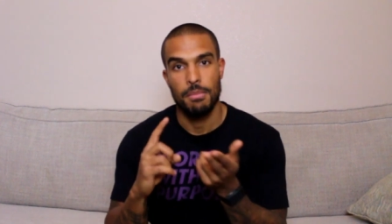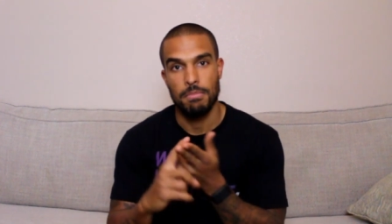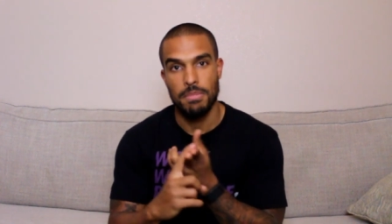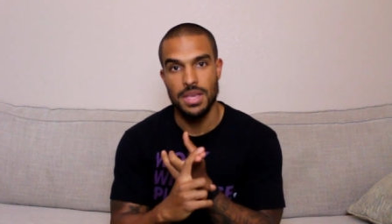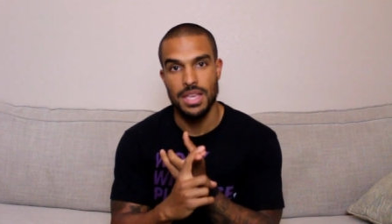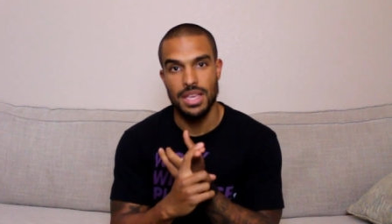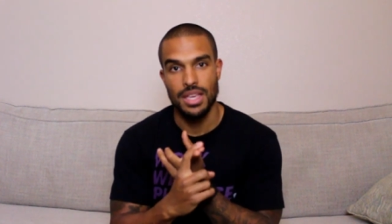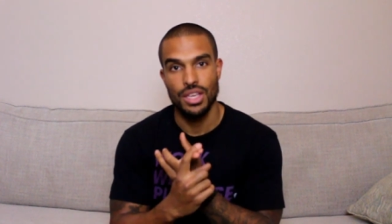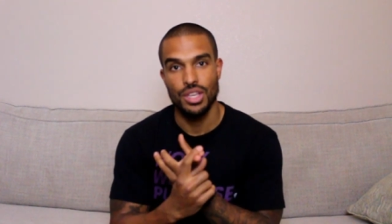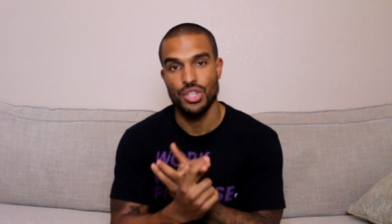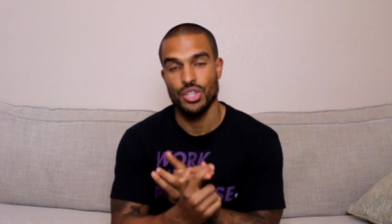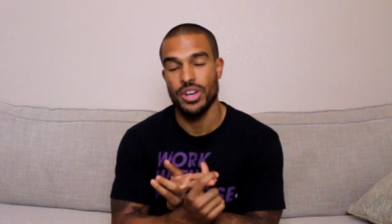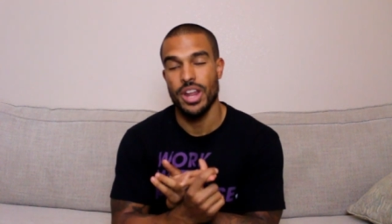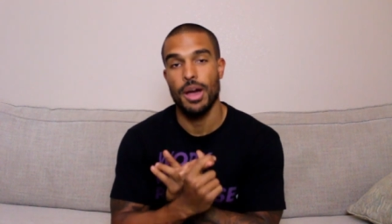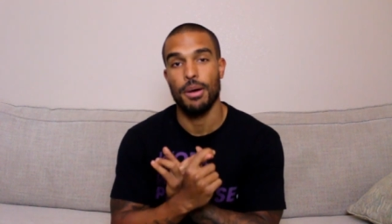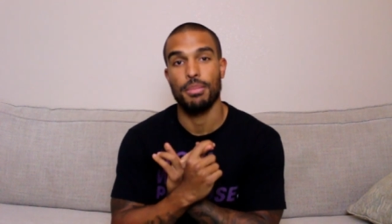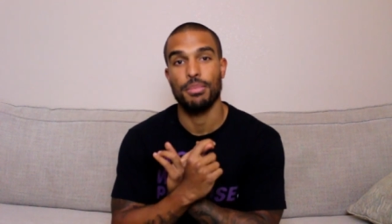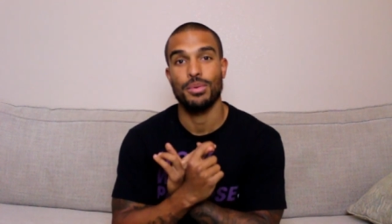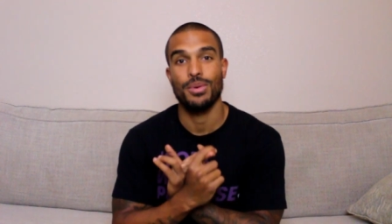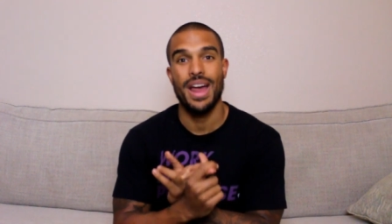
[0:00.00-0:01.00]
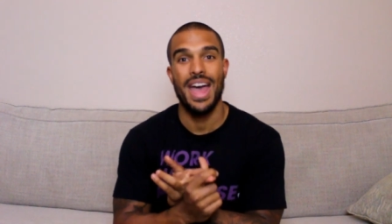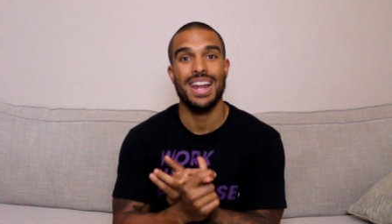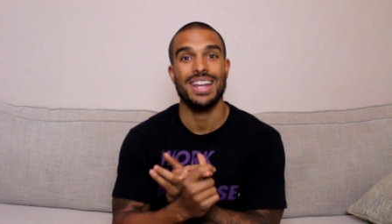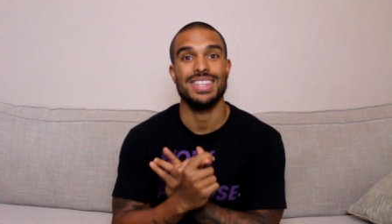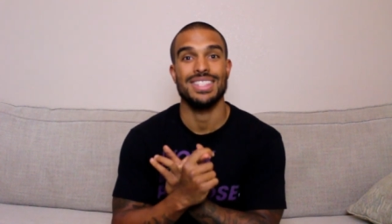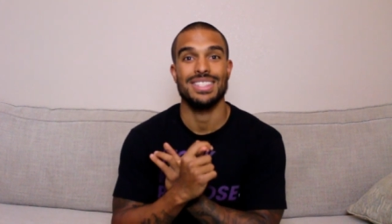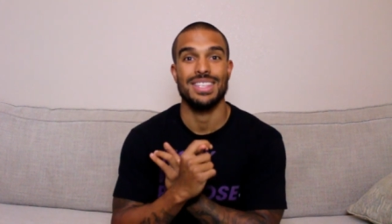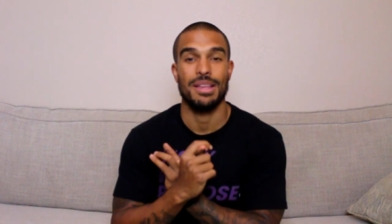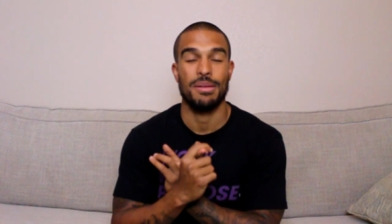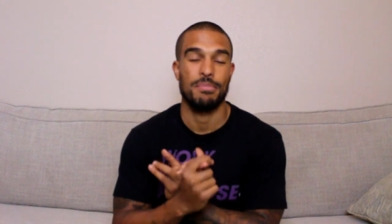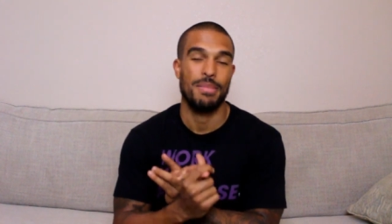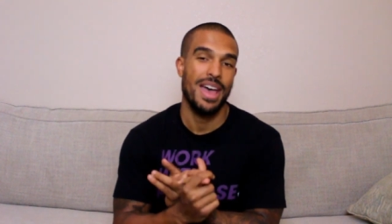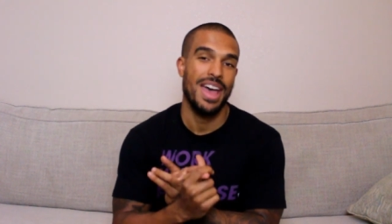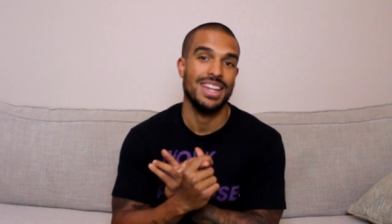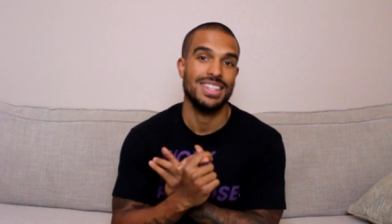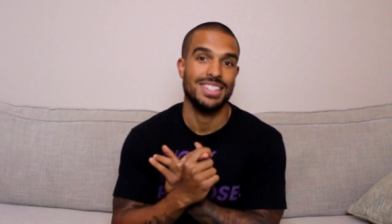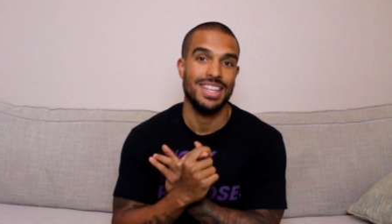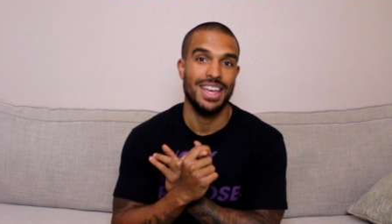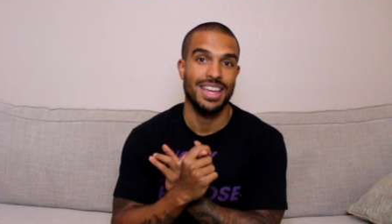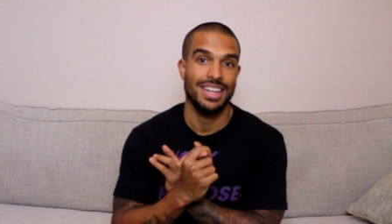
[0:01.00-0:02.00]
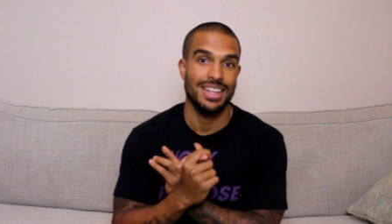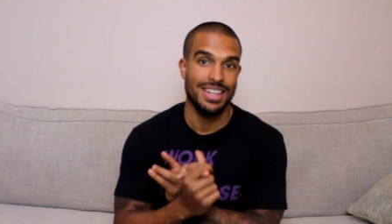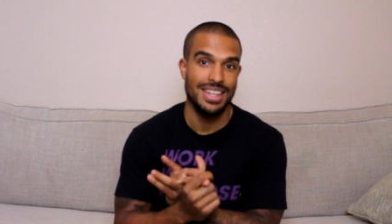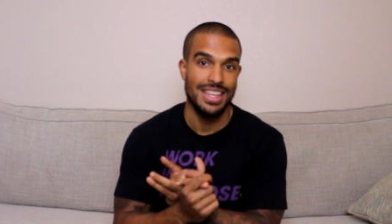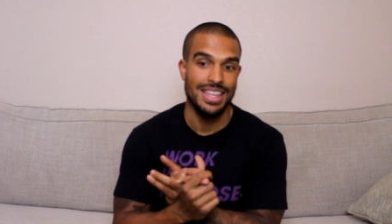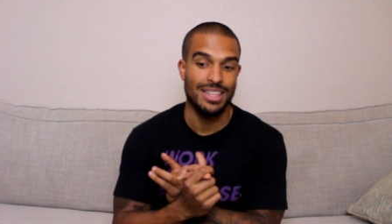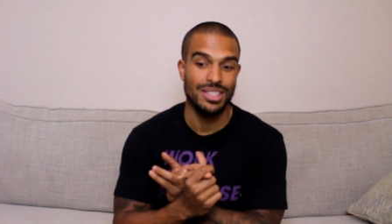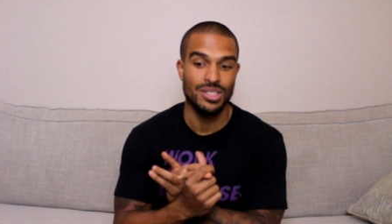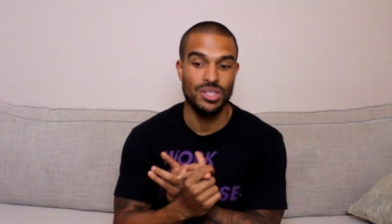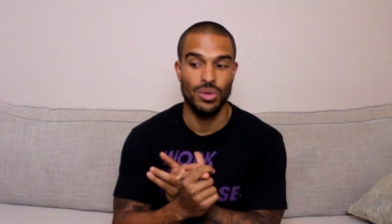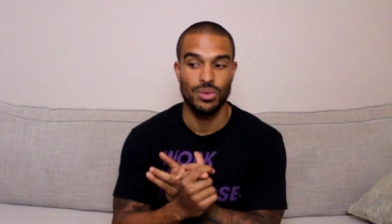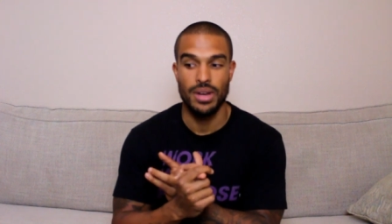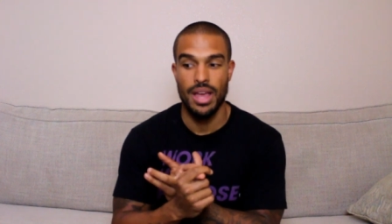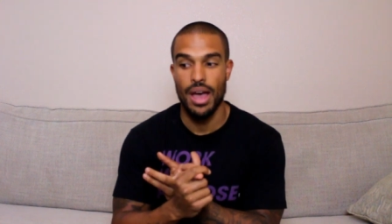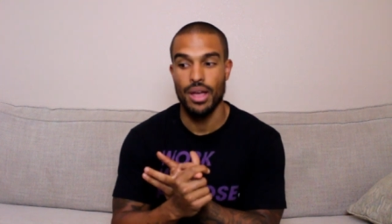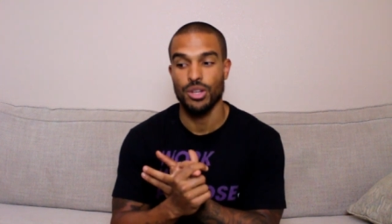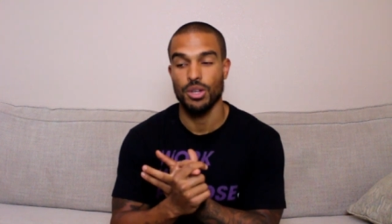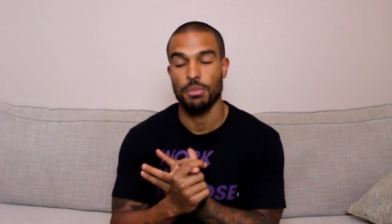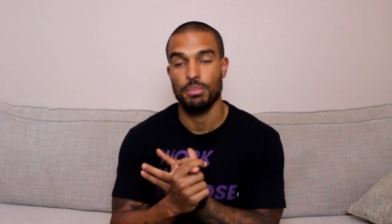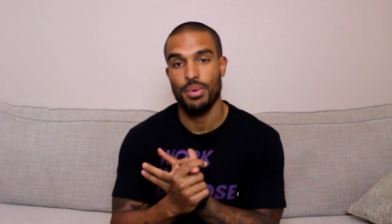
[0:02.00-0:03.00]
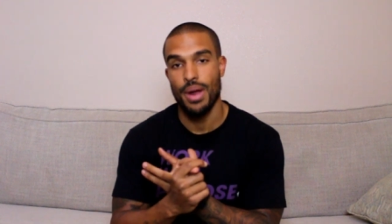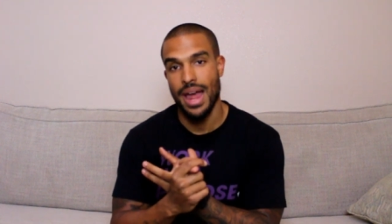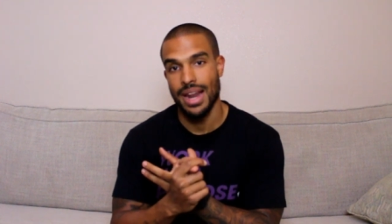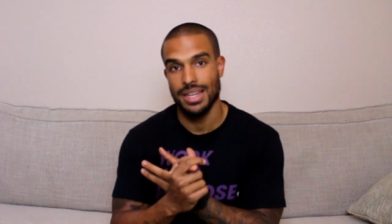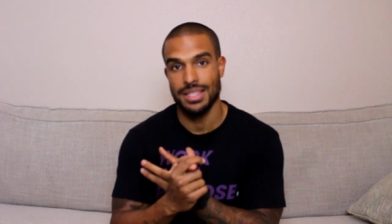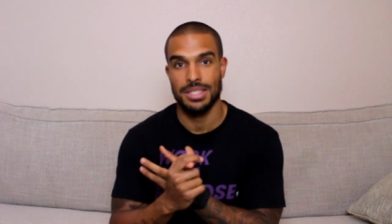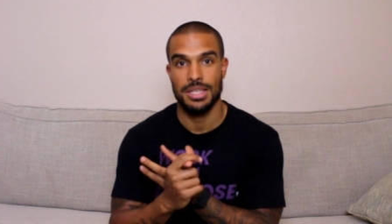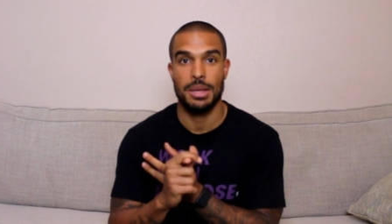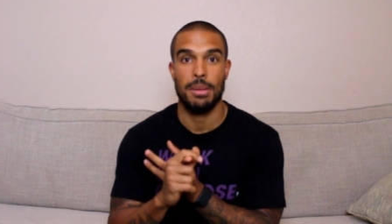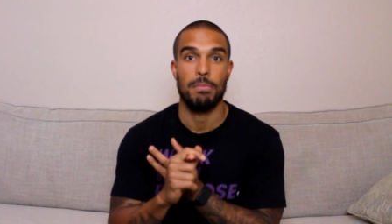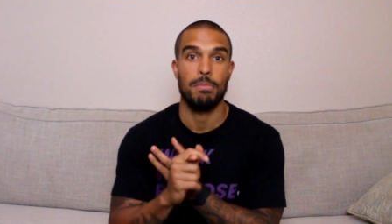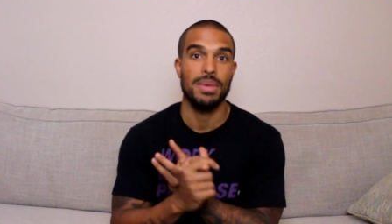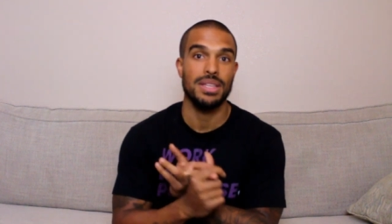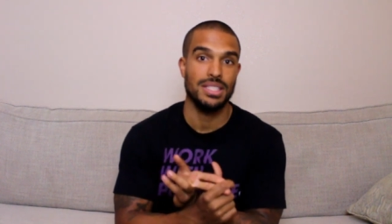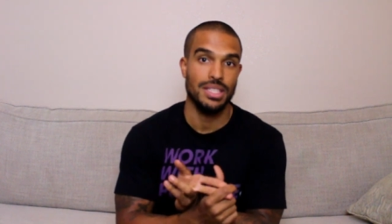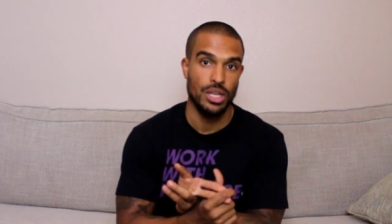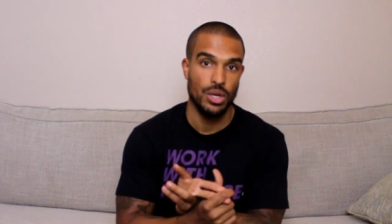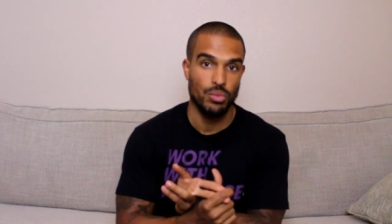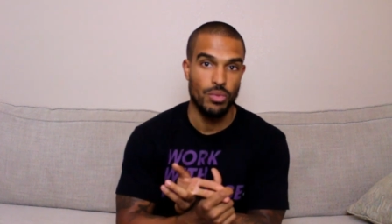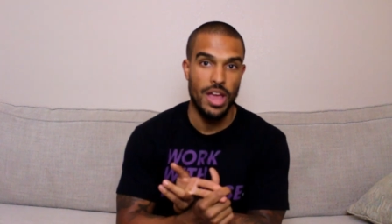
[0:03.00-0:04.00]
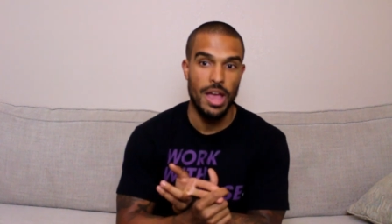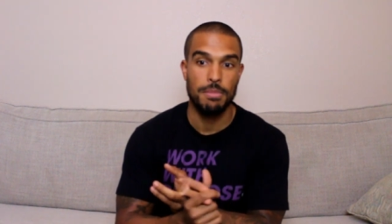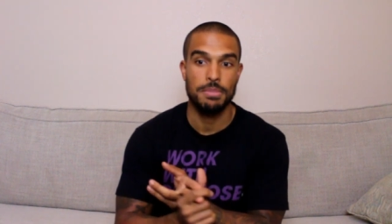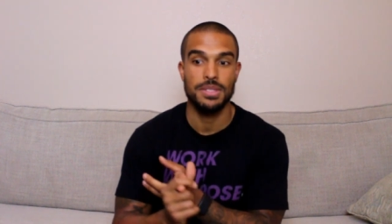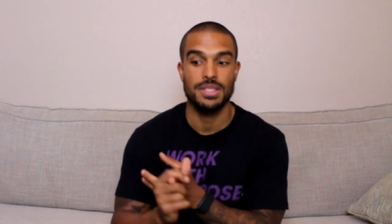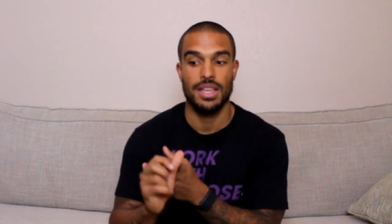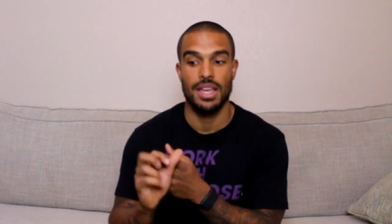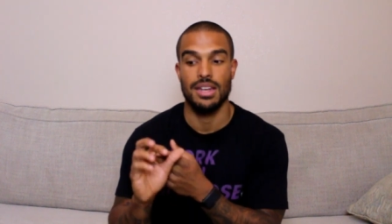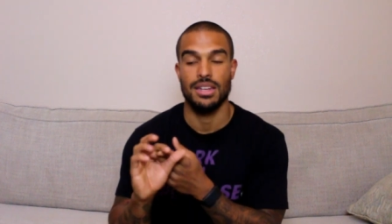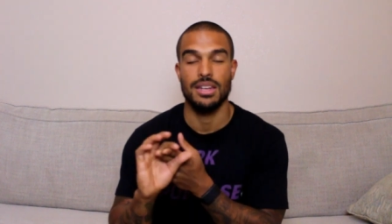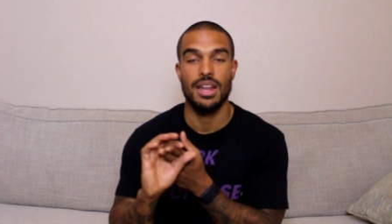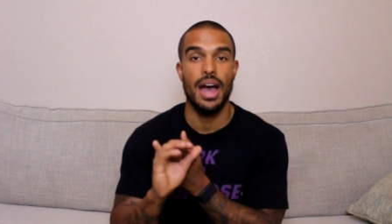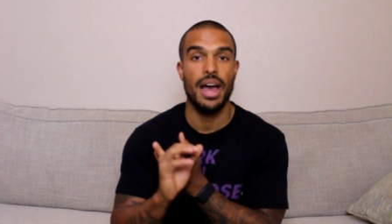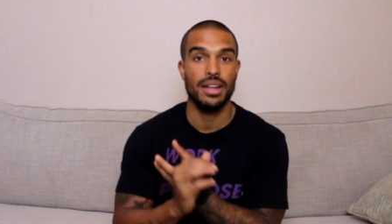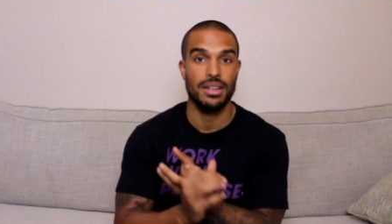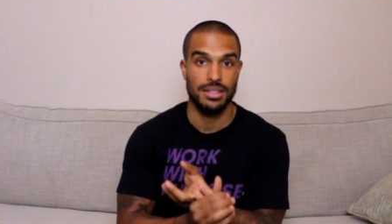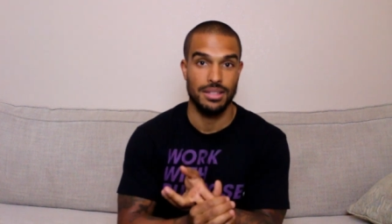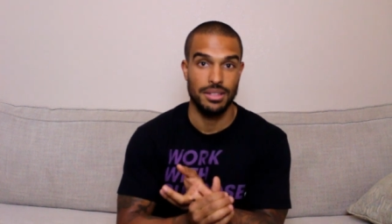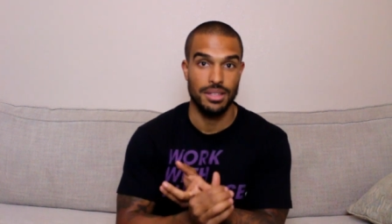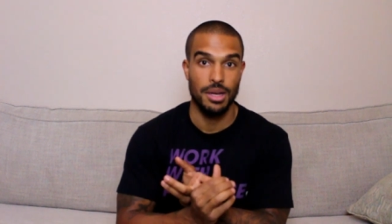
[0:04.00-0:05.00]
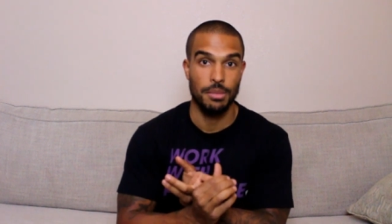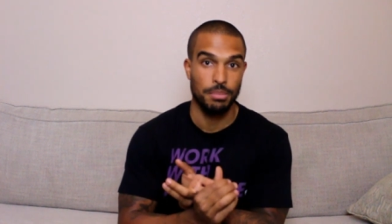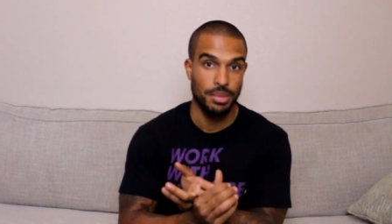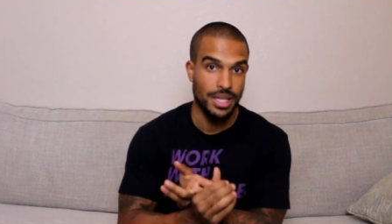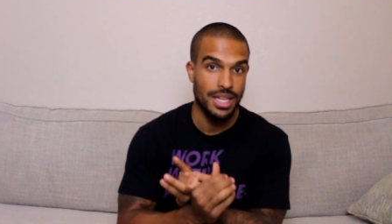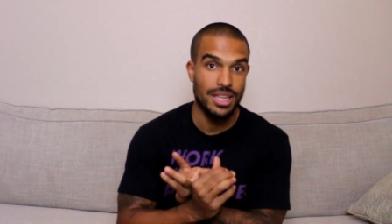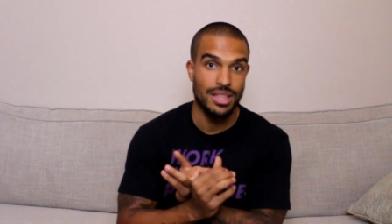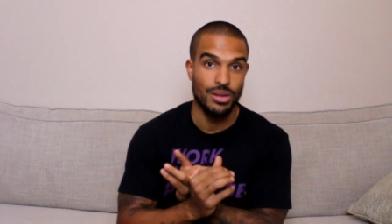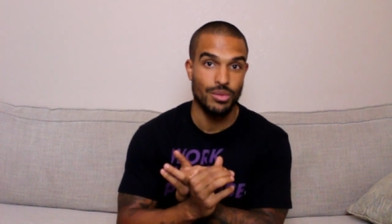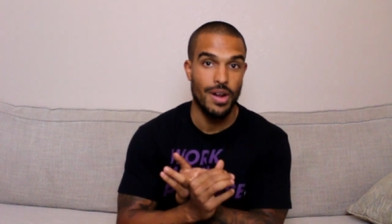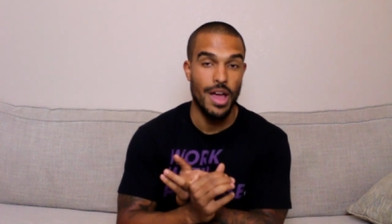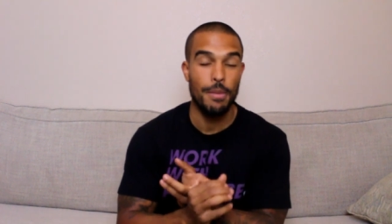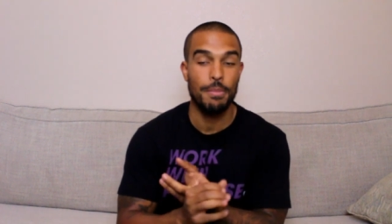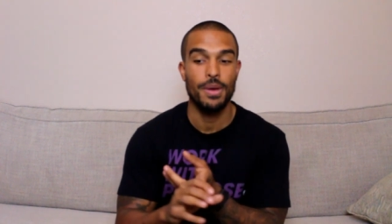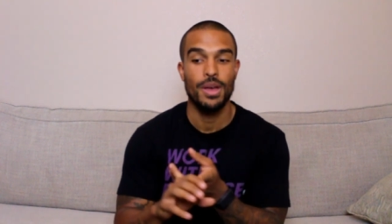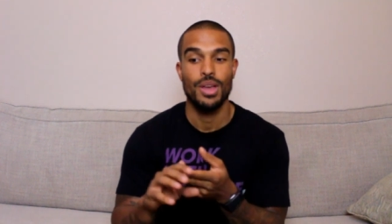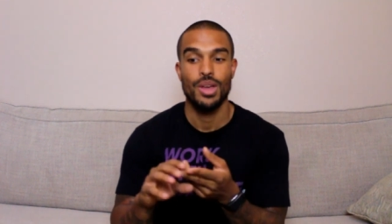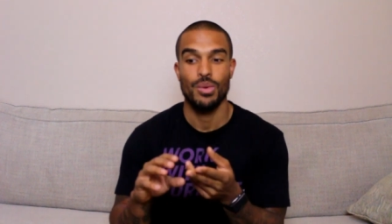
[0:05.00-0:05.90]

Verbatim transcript: B, you're now practicing bad technique, so now you're practicing missing reps and not completing the rep,